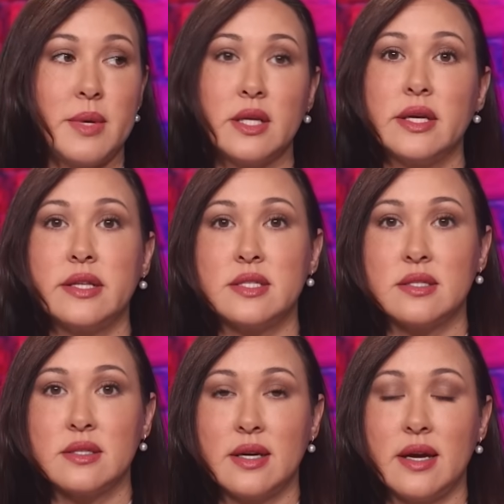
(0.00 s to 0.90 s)
I mean,
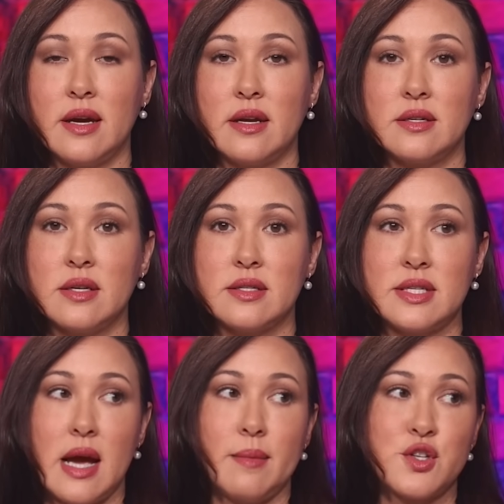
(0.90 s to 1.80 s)
elites and
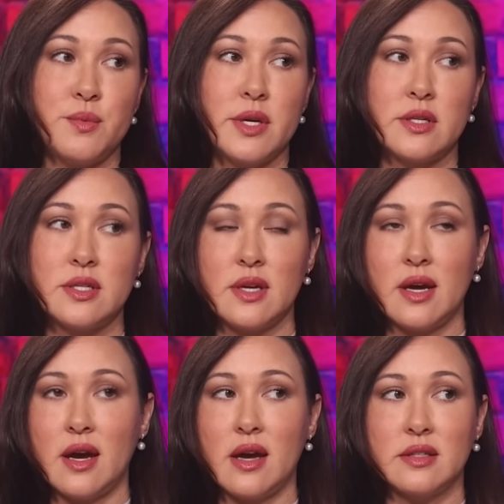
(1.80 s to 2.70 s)
establishment
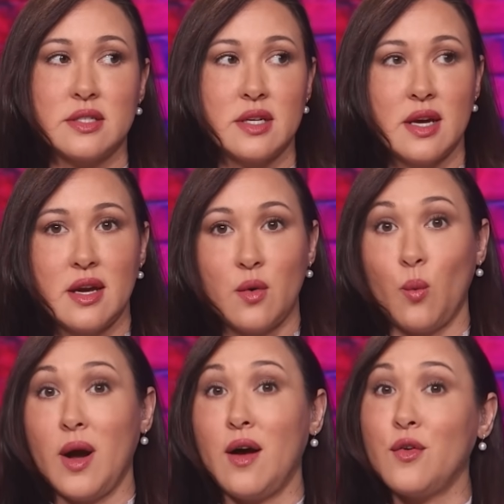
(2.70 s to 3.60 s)
and
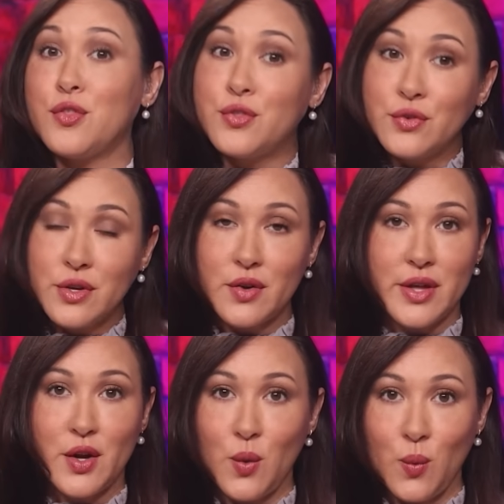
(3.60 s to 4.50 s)
wealth, you know,
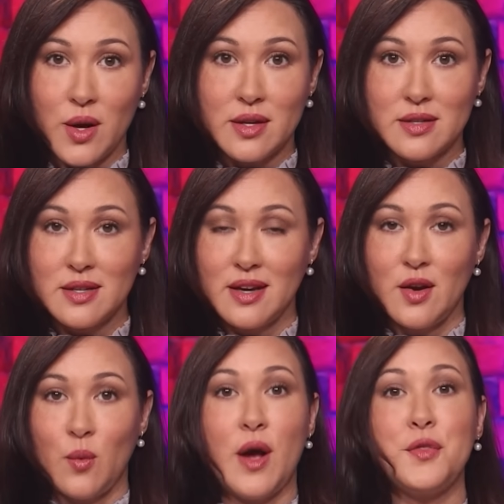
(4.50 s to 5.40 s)
they don't want,
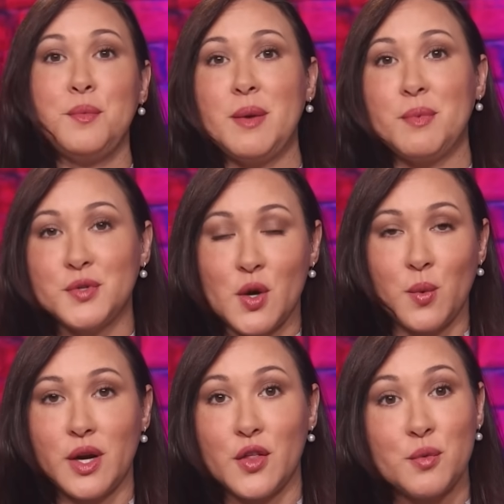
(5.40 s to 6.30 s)
wealthy people
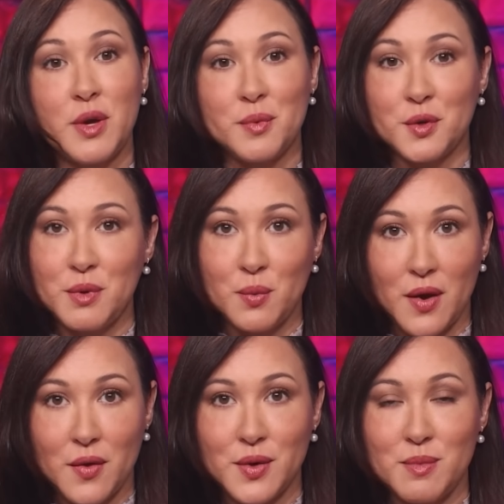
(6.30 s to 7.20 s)
don't want other people to be
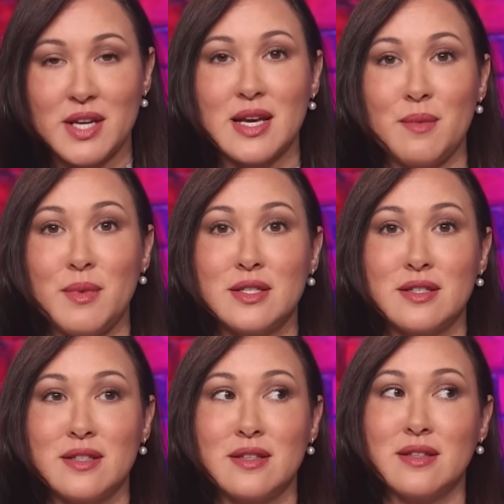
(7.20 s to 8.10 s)
wealthy because that
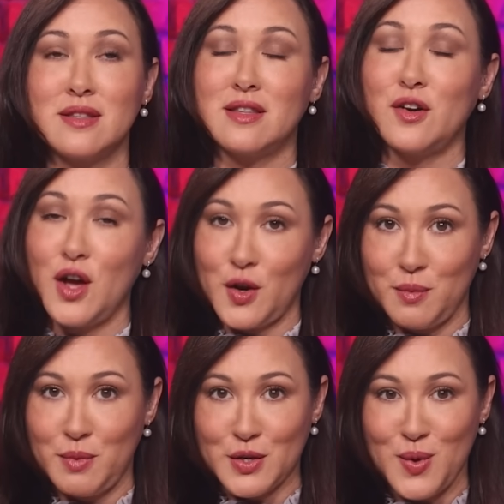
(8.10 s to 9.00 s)
means they're not
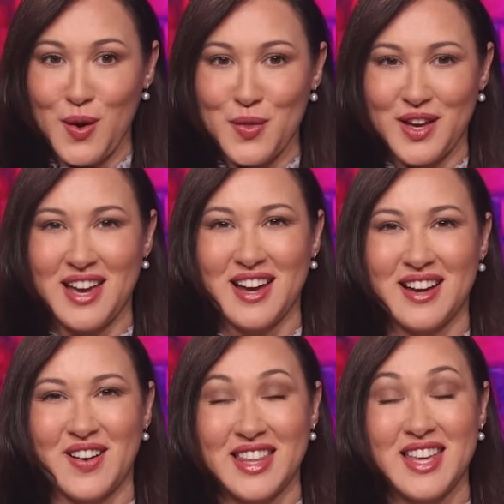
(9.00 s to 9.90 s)
going to be as wealthy.
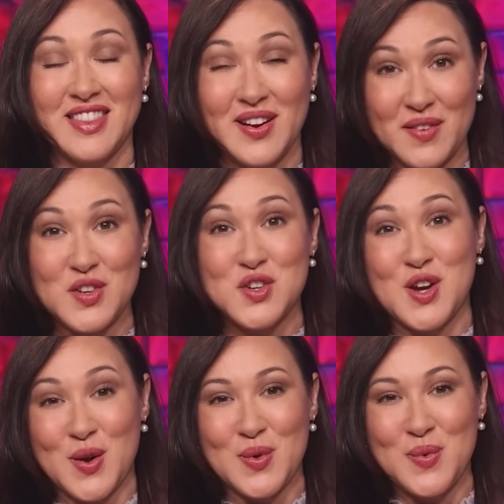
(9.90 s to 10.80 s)
Then they'd have to
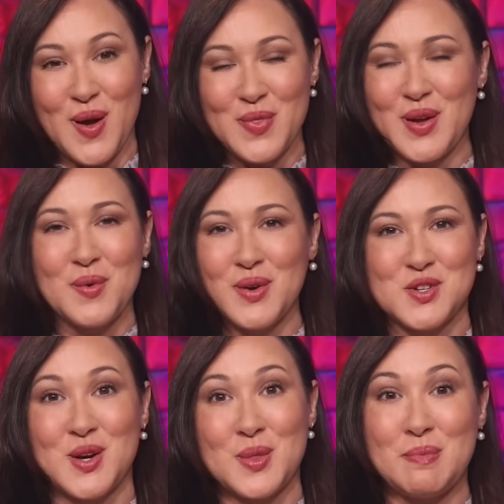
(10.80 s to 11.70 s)
share the wealth. They don't
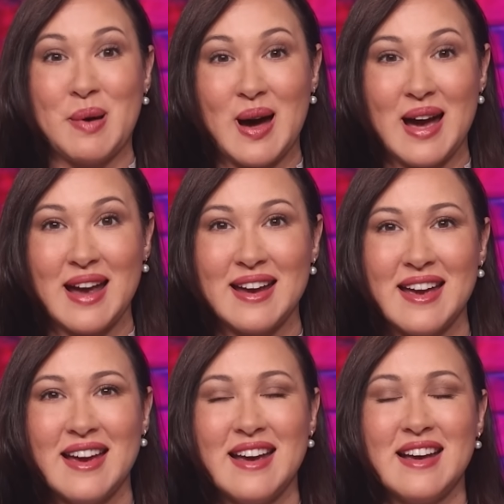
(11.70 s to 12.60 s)
want to share the pie.